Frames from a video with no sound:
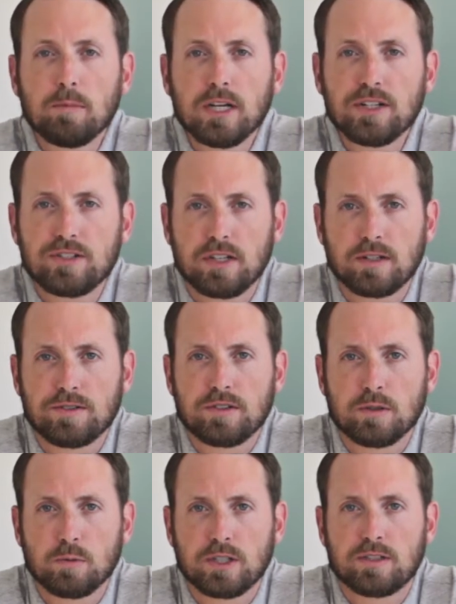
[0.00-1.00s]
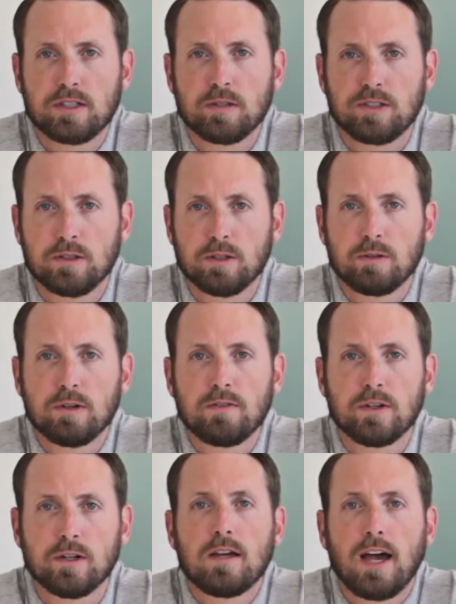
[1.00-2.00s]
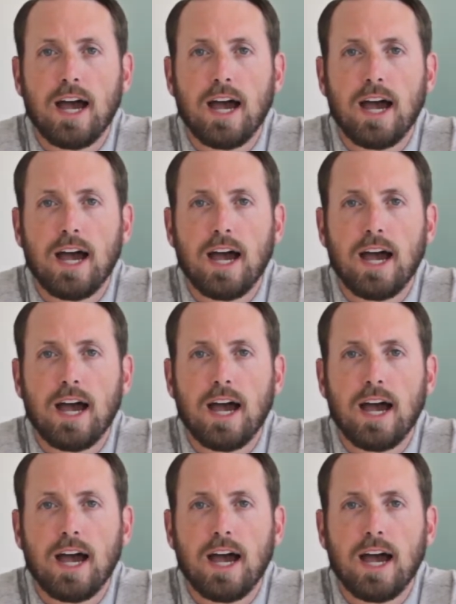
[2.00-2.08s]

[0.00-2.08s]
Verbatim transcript: main channels through which they generate revenue.